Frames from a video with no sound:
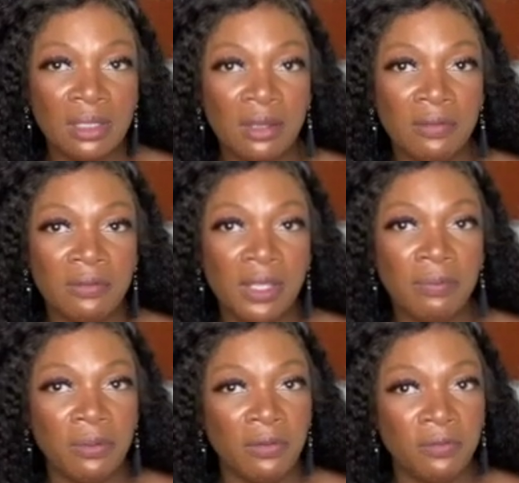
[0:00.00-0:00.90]
of a
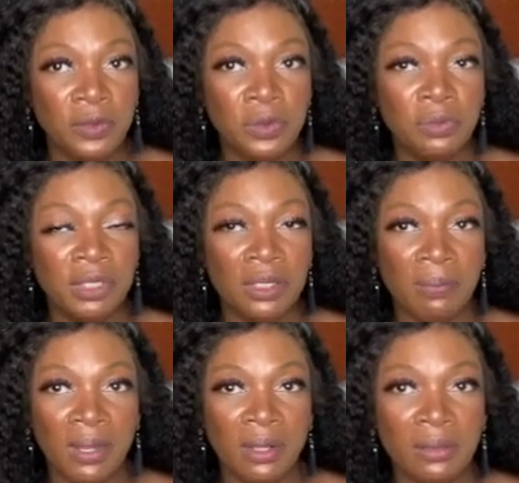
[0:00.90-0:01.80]
perfume in a
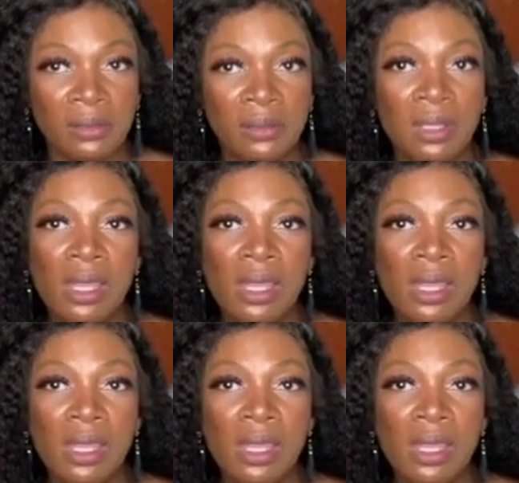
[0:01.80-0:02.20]
bottle,